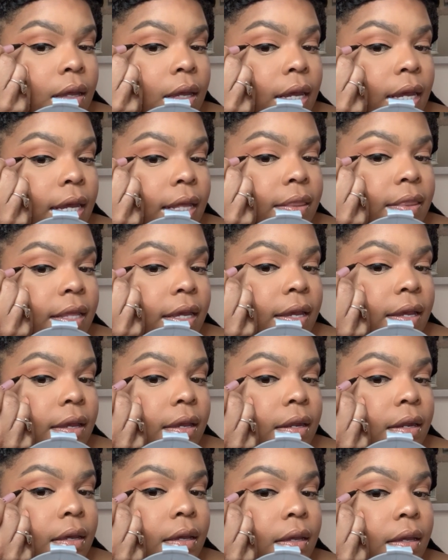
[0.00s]
And
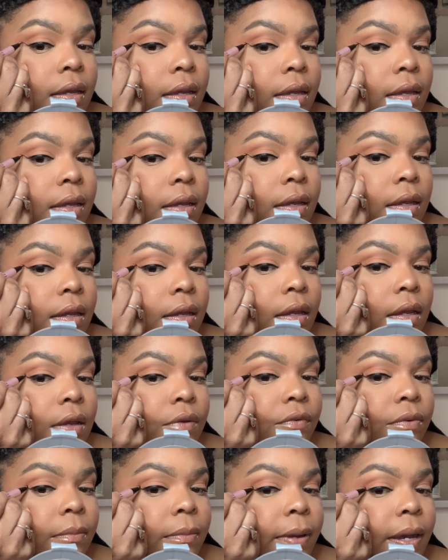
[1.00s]
then
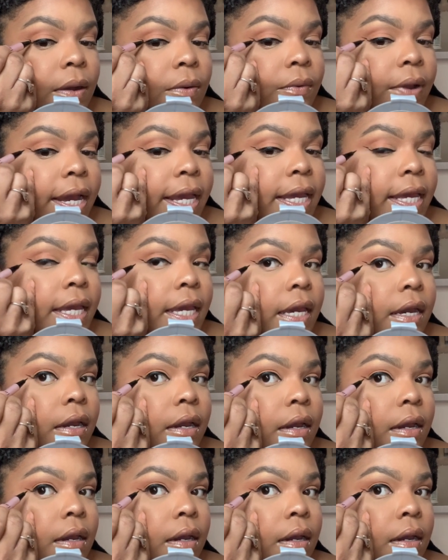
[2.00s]
from about right
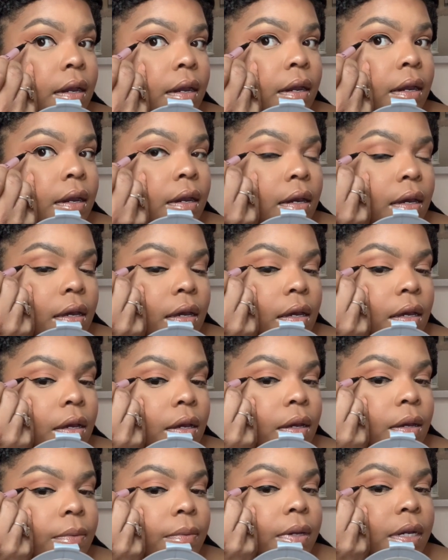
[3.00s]
here,
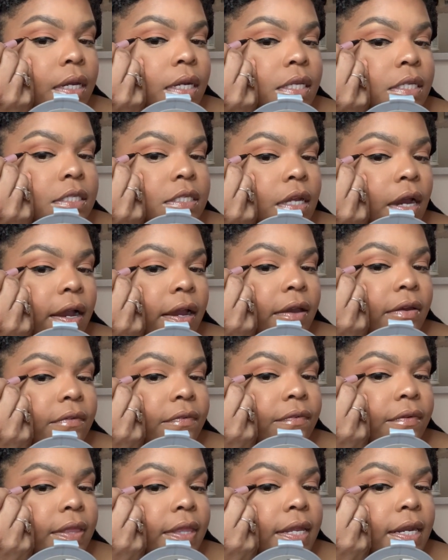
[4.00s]
we're gonna start
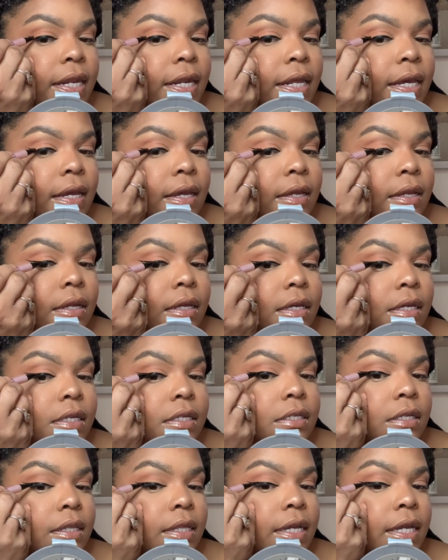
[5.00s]
filling it in
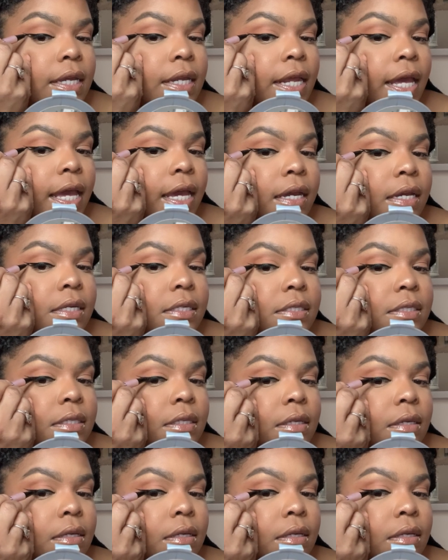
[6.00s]
until it connects.